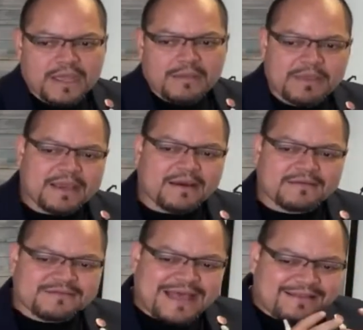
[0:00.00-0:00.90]

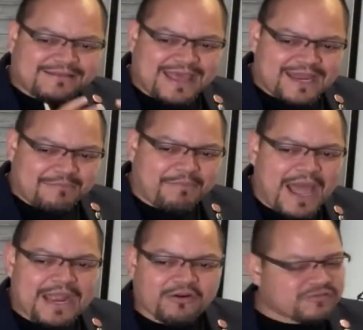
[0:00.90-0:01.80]
because that tenant
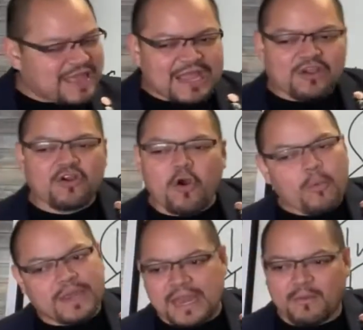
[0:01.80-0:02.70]
buyer is not
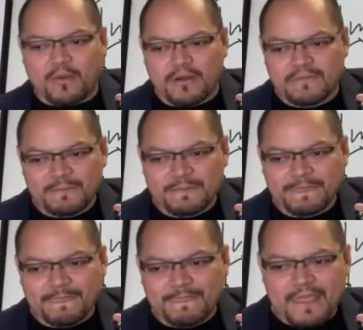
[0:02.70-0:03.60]
going anywhere.
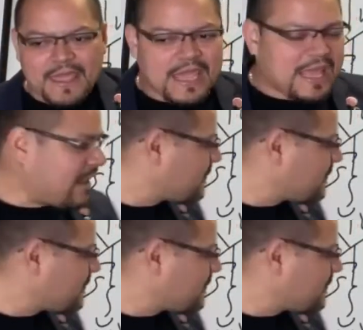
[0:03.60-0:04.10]
And